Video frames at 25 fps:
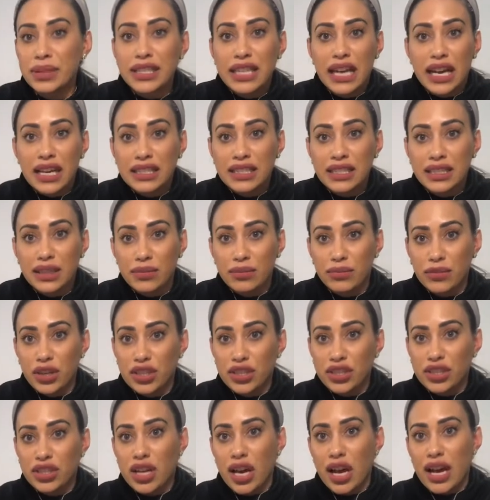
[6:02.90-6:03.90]
potassium
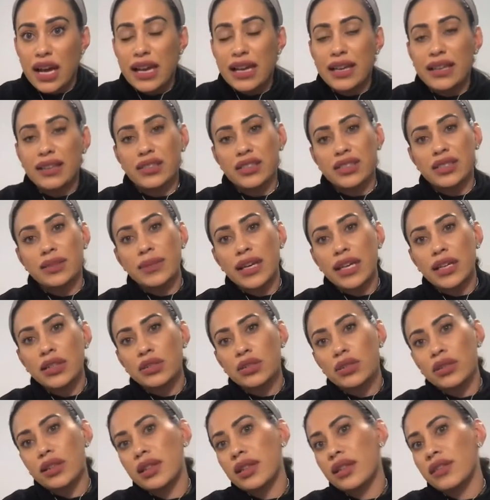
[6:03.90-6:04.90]
rich diet, just making
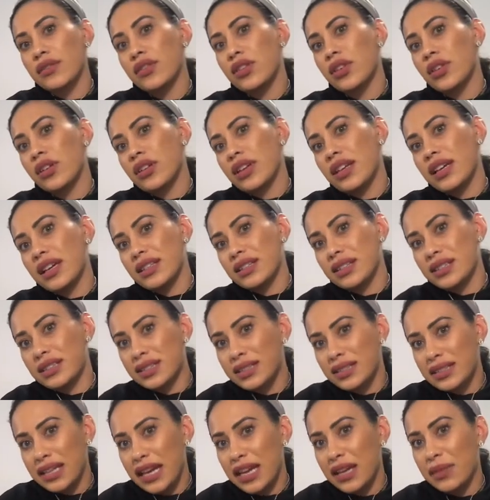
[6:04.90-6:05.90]
sure that they've got a
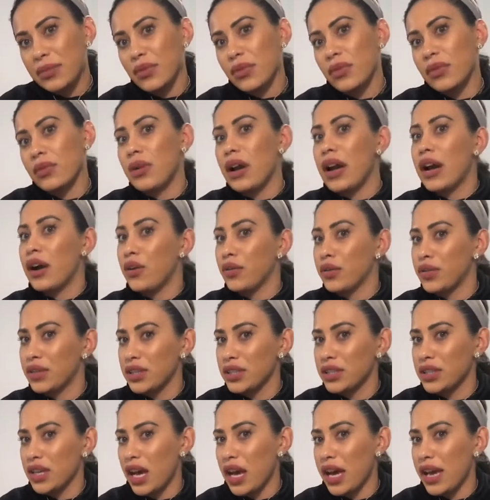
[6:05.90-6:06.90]
stable,
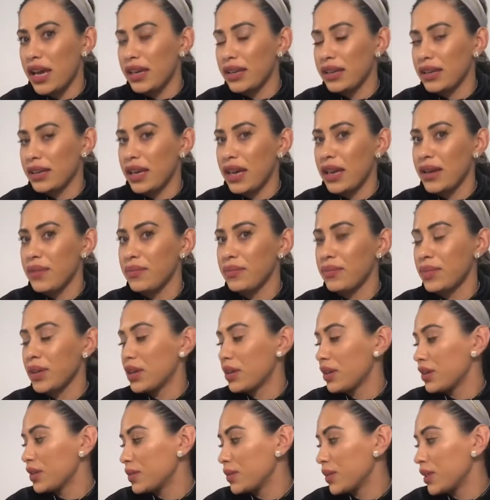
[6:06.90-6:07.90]
healthy diet. Yeah,
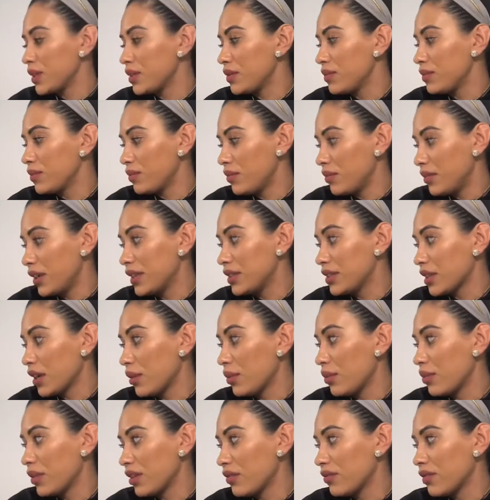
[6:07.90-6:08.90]
because we
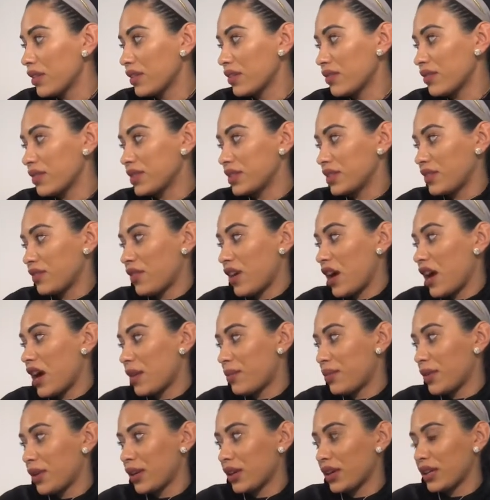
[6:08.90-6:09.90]
don't want to run the risk of
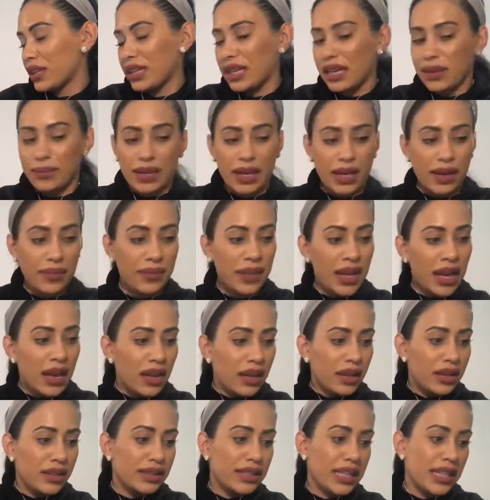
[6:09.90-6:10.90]
hyperkalemia,
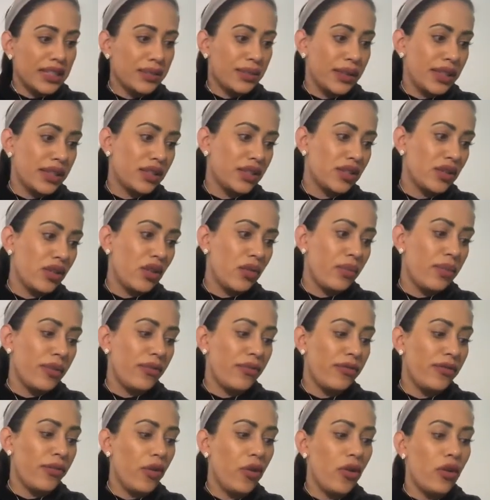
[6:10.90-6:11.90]
because as we saw
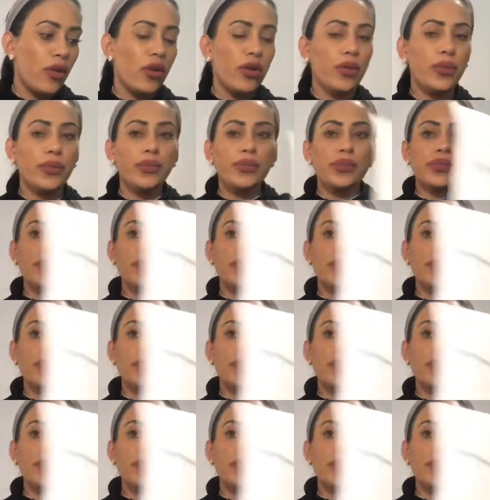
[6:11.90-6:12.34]
before